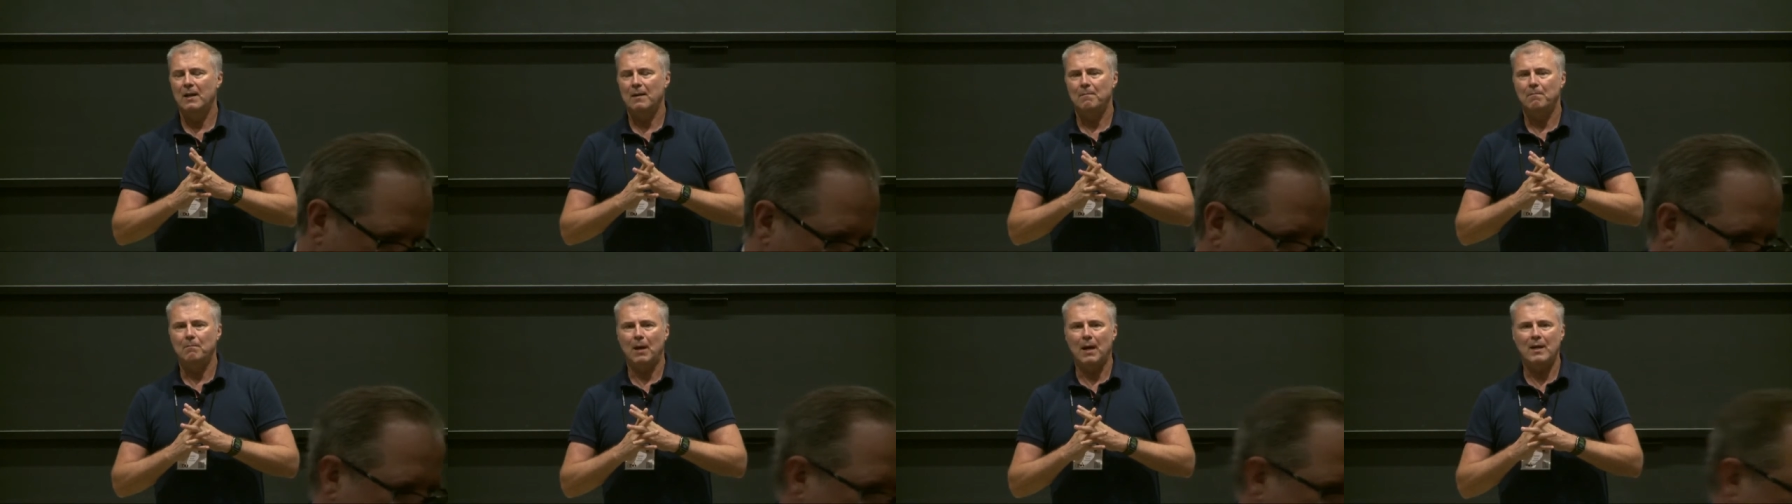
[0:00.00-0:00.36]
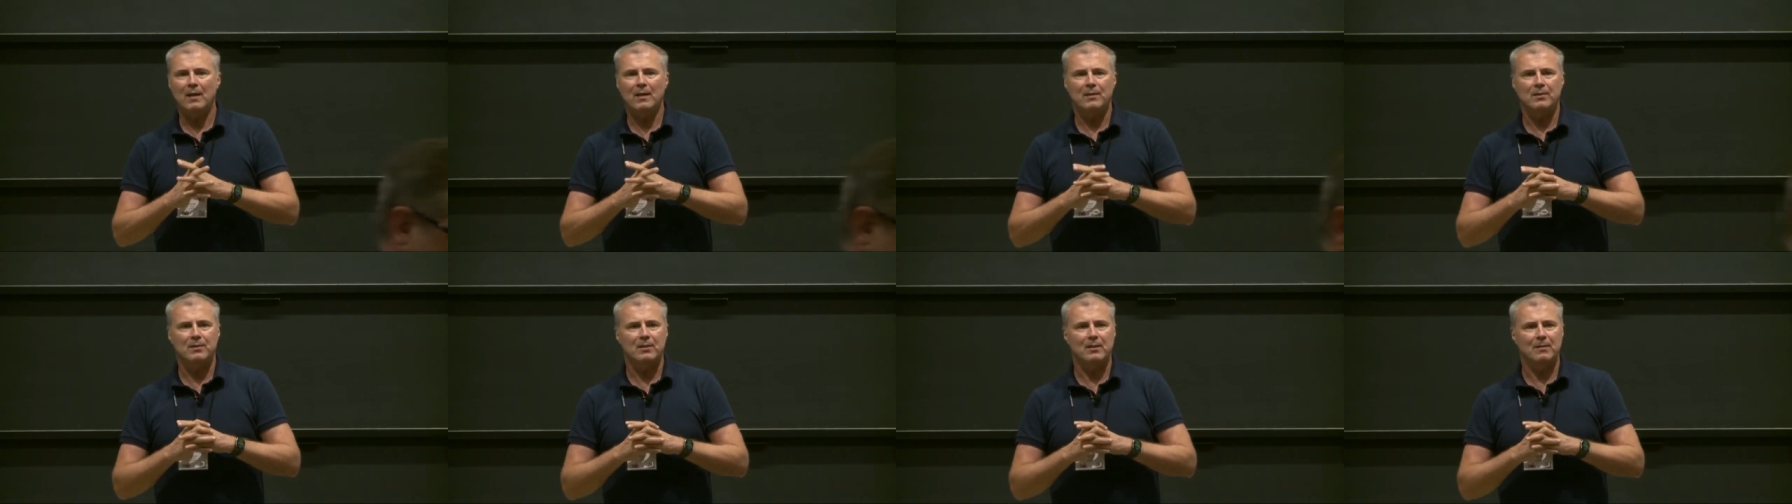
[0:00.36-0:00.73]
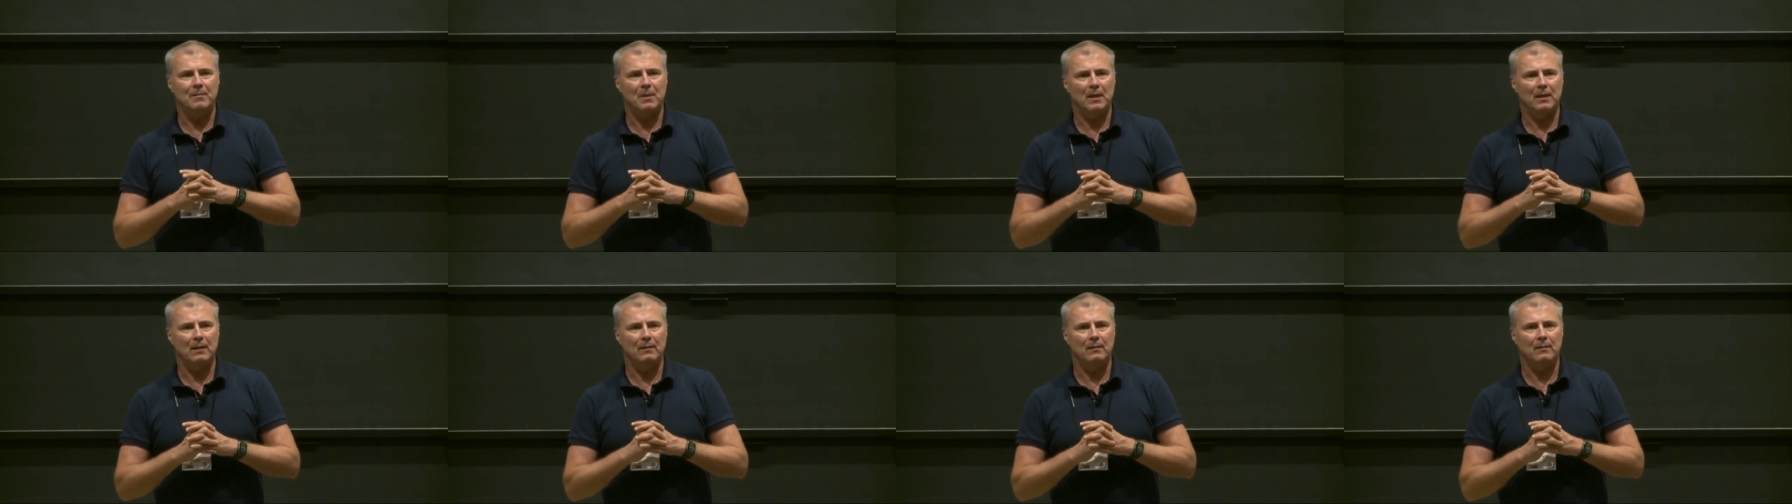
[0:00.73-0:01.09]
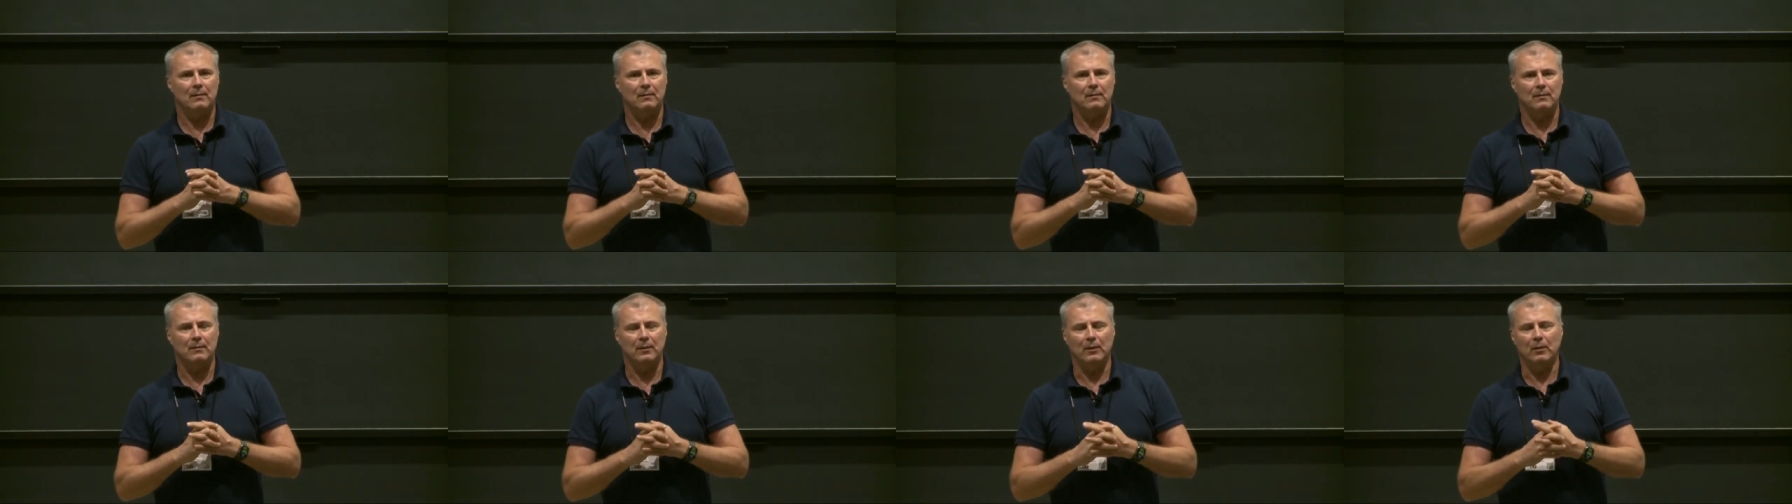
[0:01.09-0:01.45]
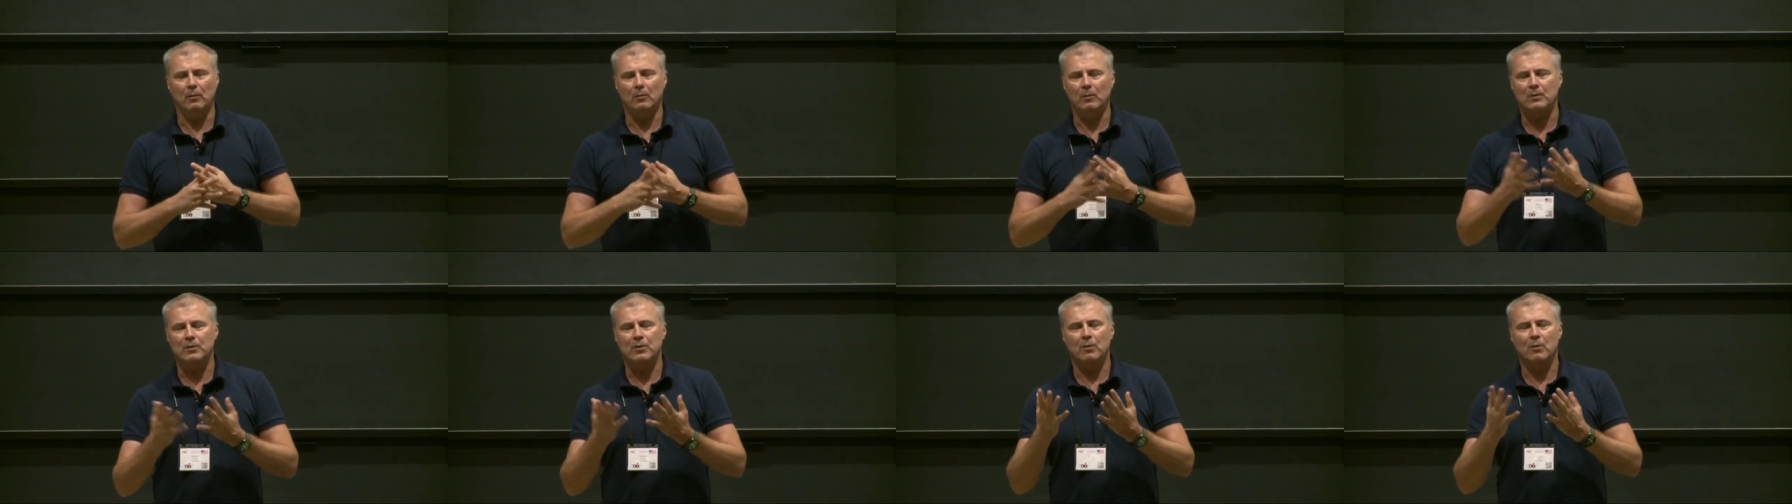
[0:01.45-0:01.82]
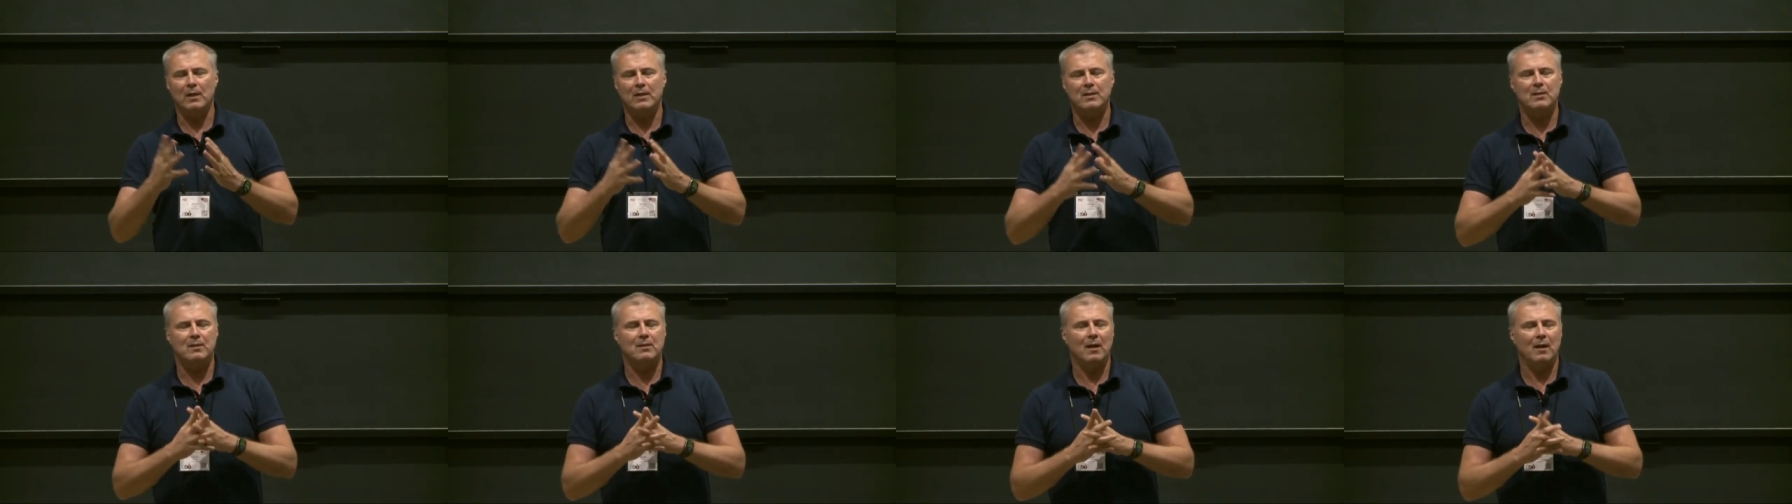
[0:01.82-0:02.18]
my estimate, you know, so
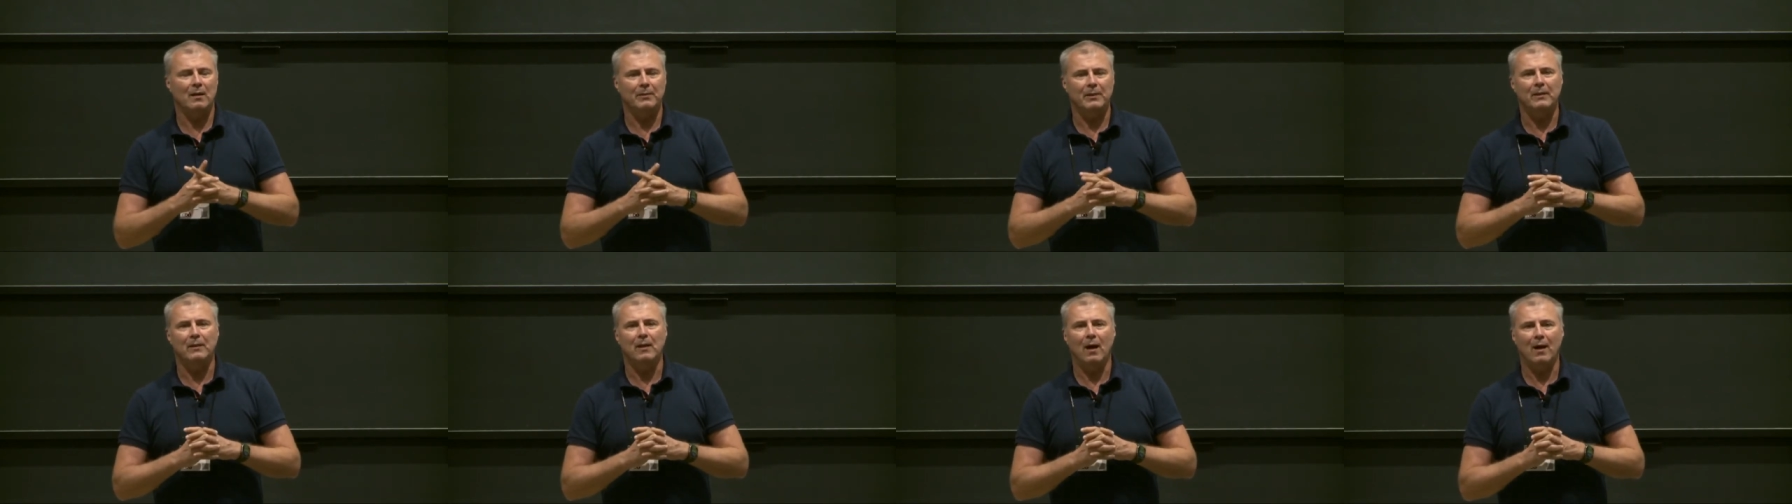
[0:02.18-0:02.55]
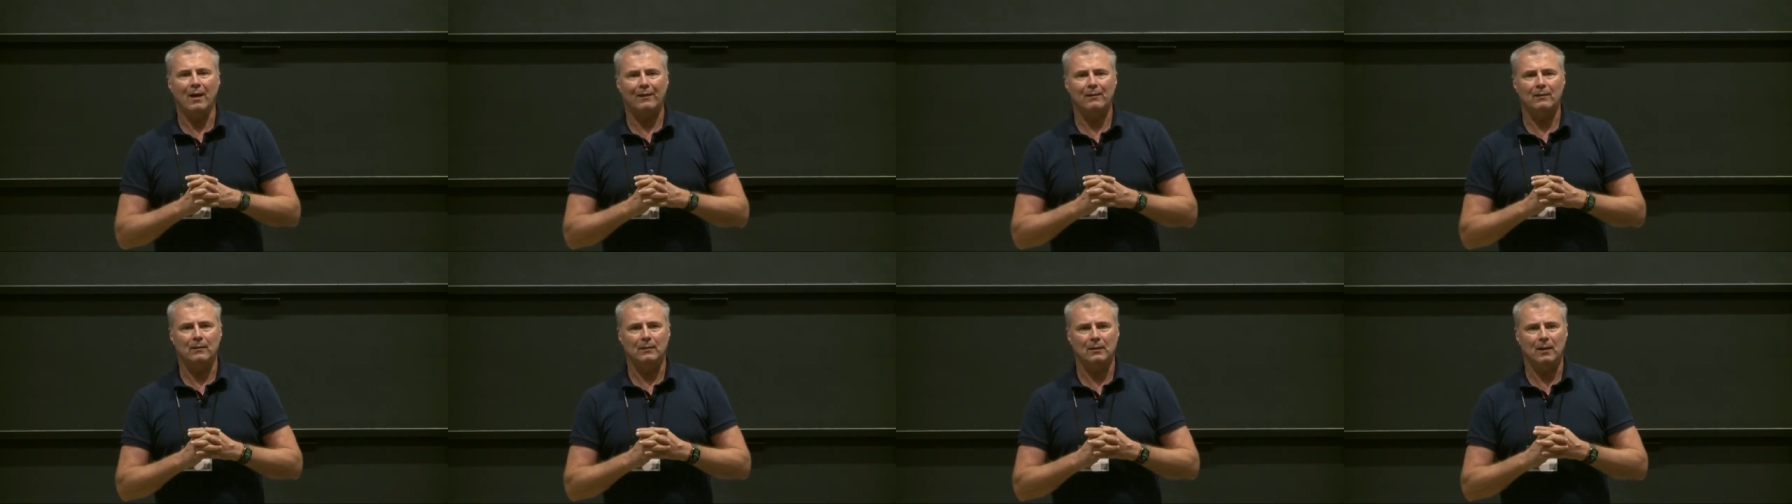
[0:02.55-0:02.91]
let's start with Gartner.